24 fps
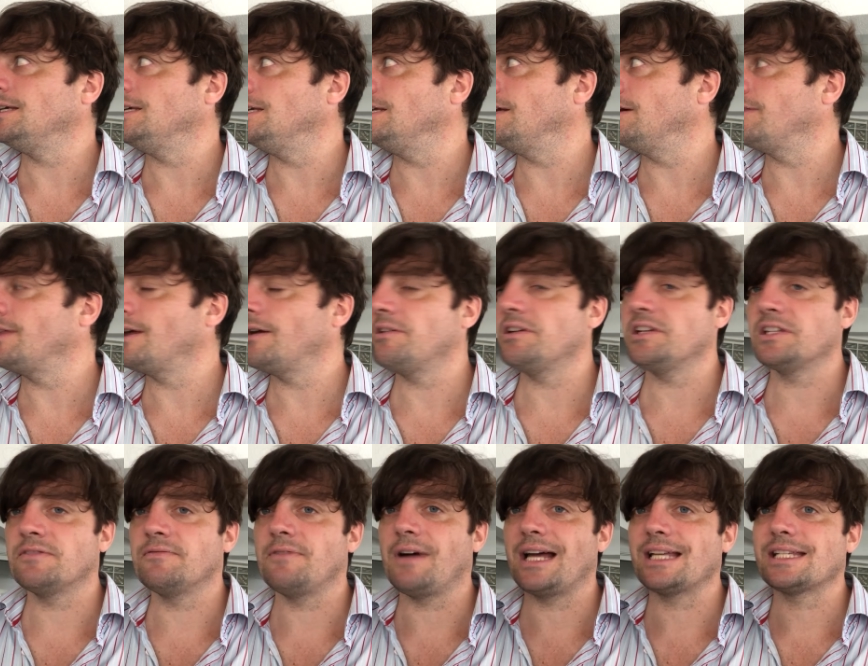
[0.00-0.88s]
You know, there he
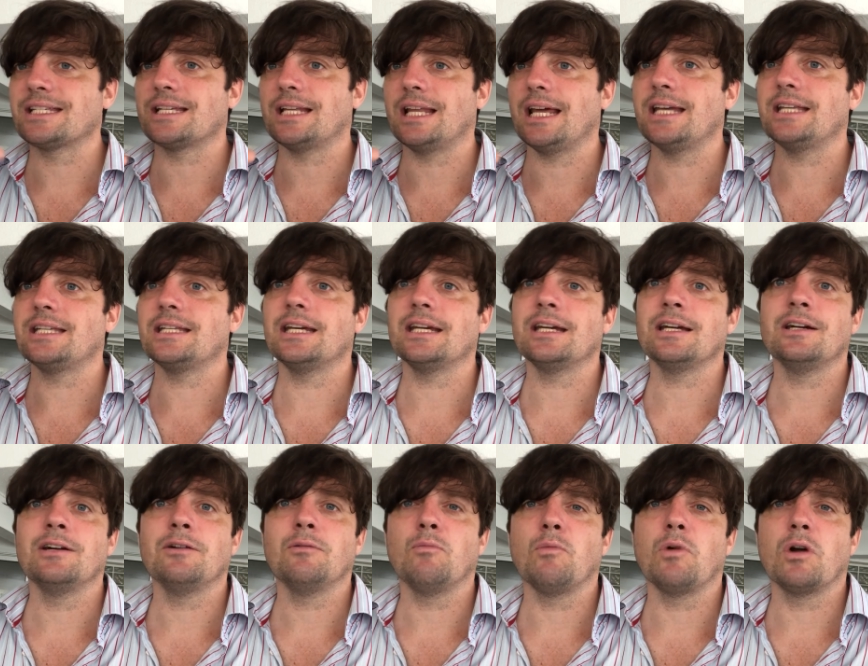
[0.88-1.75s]
is
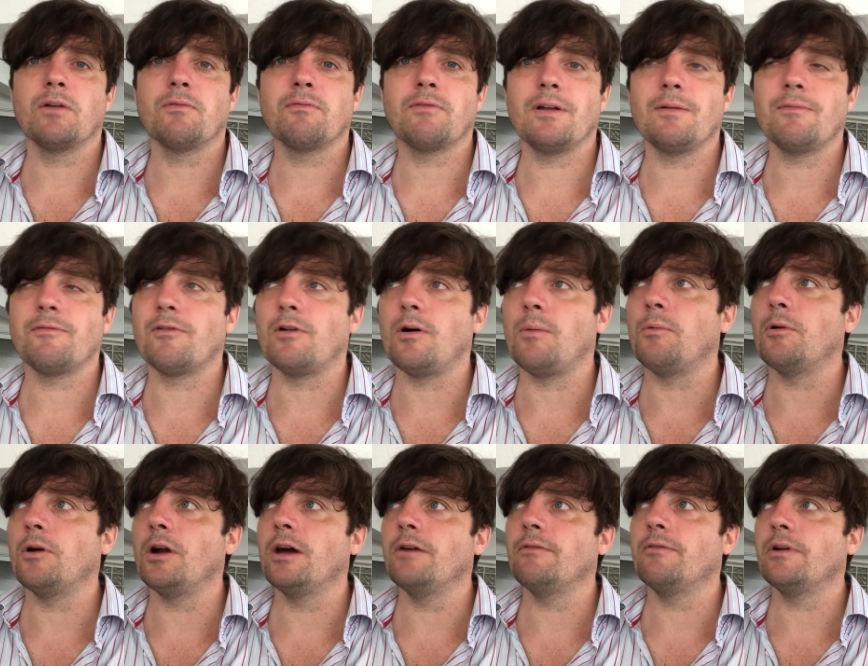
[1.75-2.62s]
vacillating. What a flip
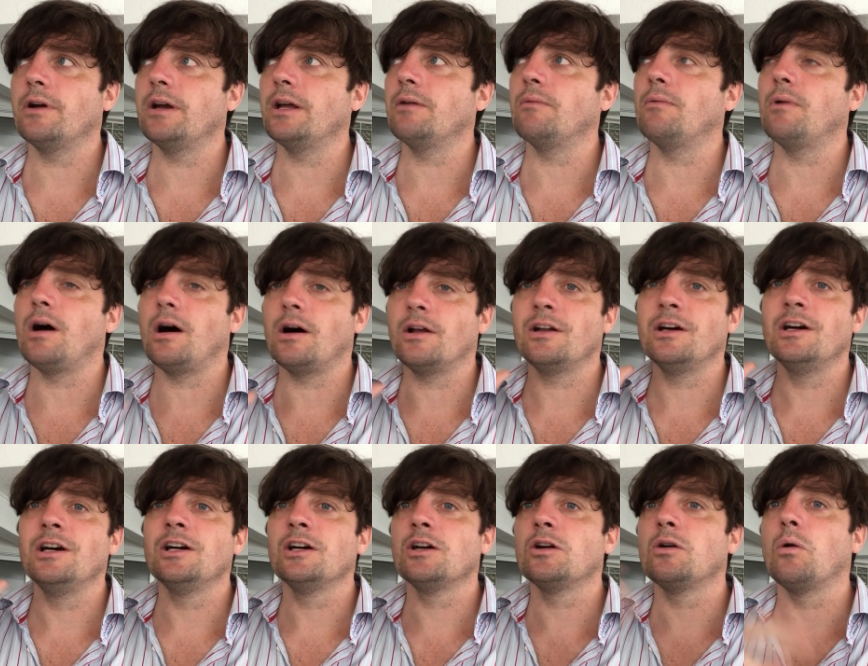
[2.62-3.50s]
flopper over Iran,
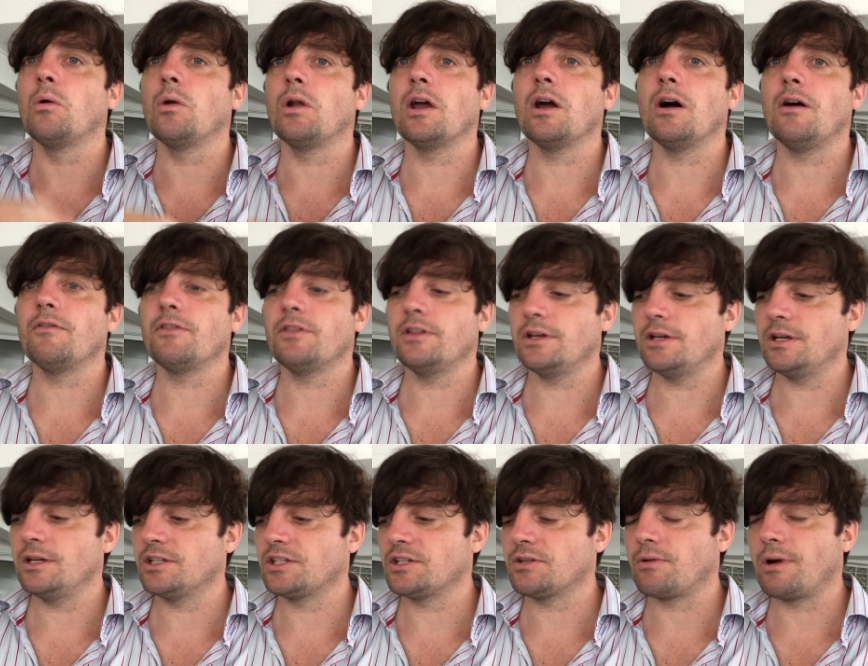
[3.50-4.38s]
calling off the
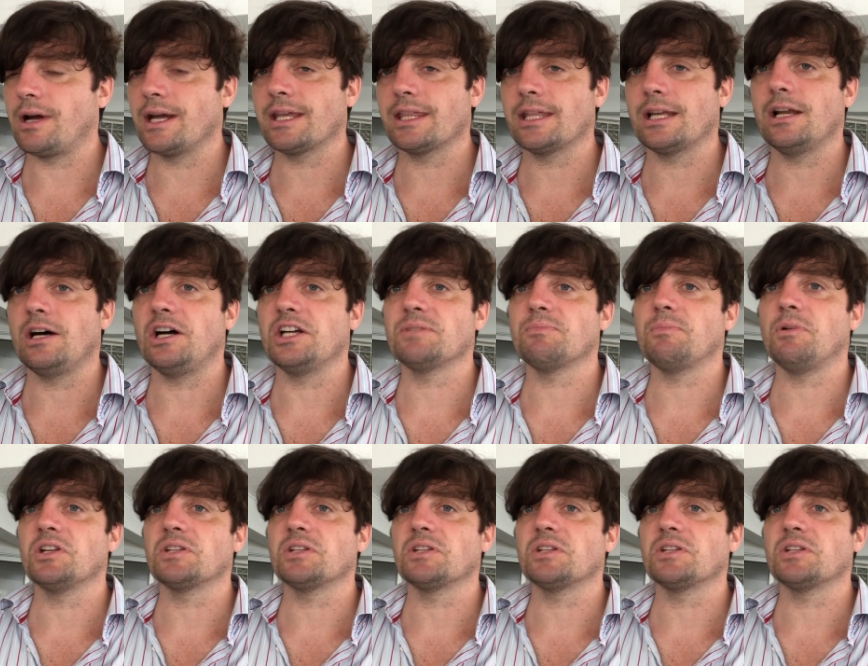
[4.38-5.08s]
strike at the last